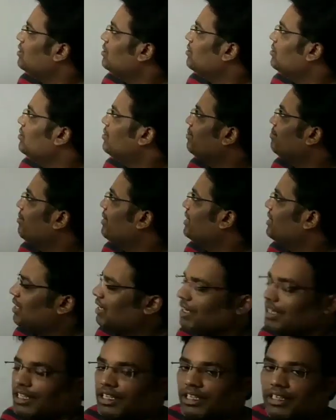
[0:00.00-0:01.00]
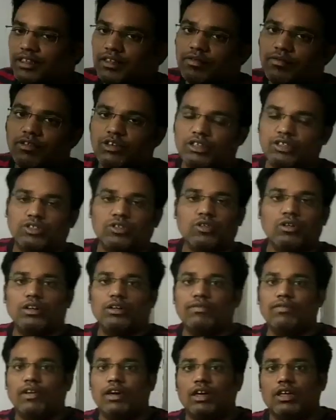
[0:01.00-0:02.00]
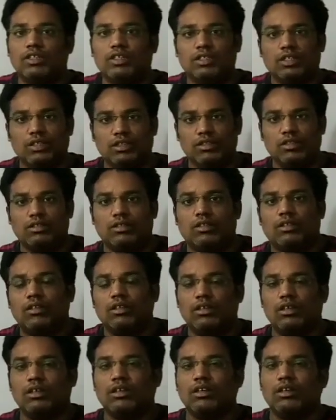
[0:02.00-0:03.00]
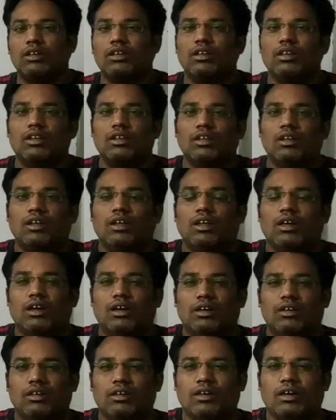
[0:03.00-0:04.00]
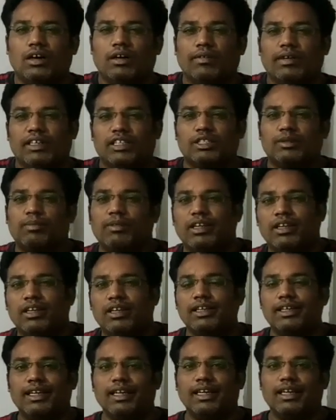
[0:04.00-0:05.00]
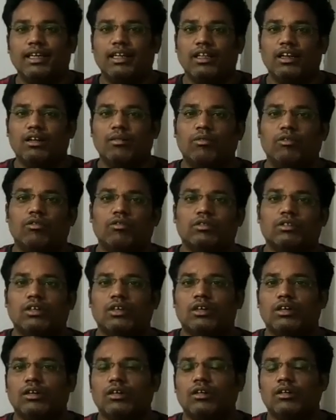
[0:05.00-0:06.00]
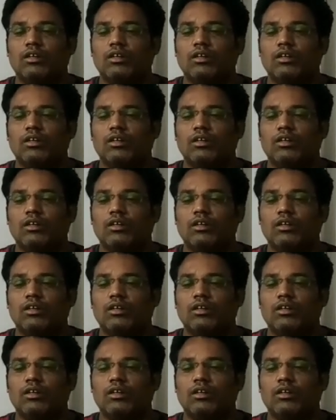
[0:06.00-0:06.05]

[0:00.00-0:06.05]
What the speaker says: basically in what is called functions, I've explained in detail about